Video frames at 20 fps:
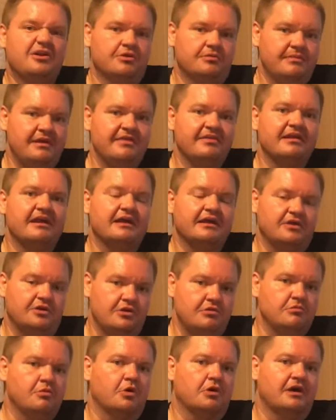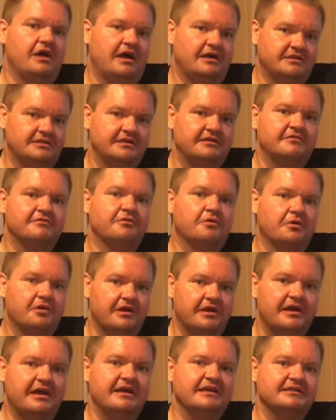mean that I can do more content for you
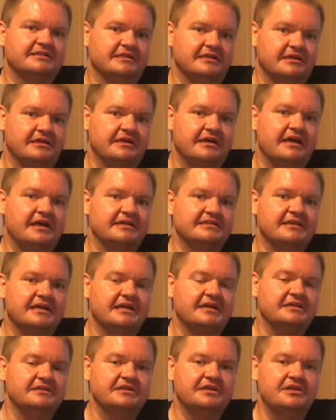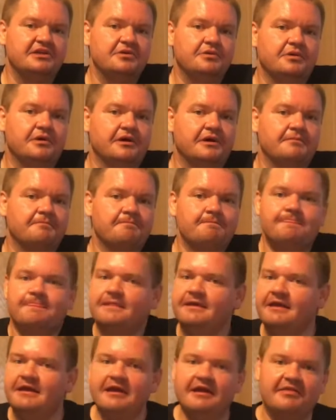as I continue on.
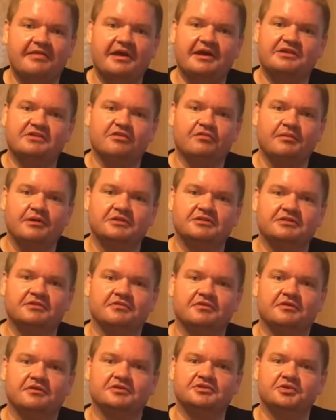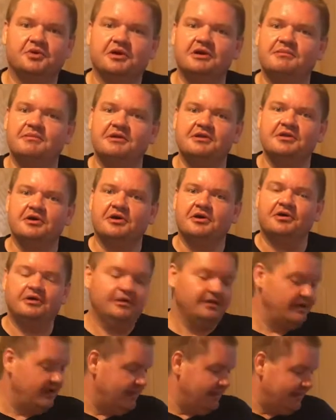Thanks very much for joining me,
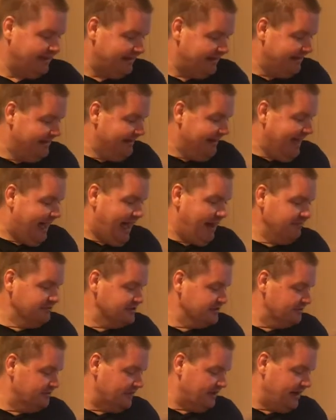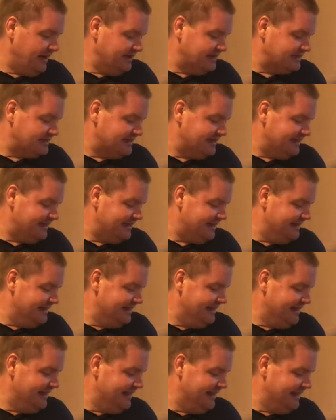y'all. I'm surprised at
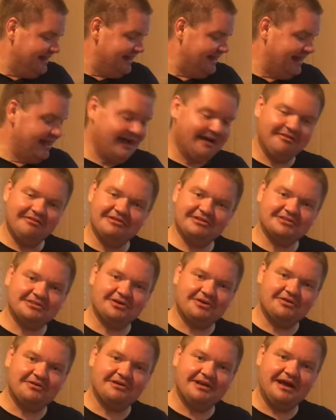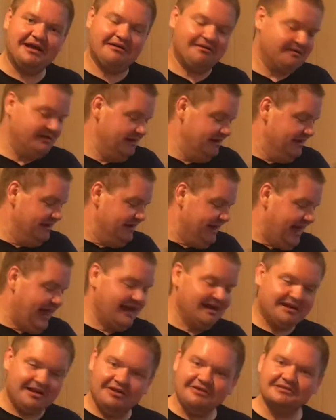how this turned out. I
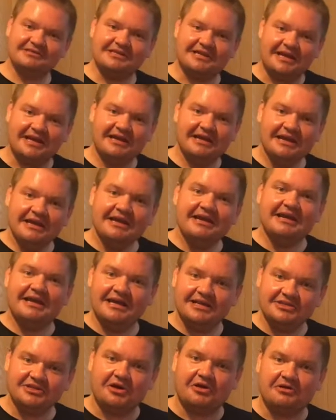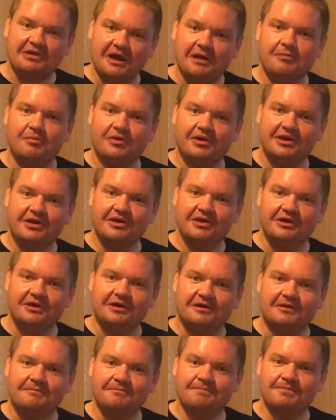dare say it turned out pretty
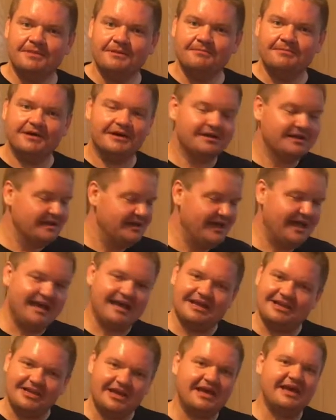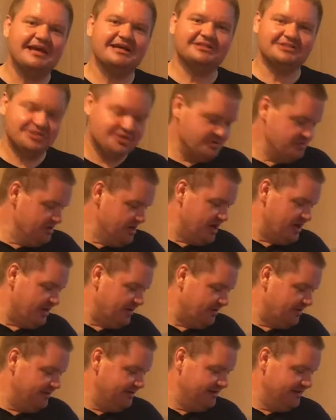good. But hey, as you know,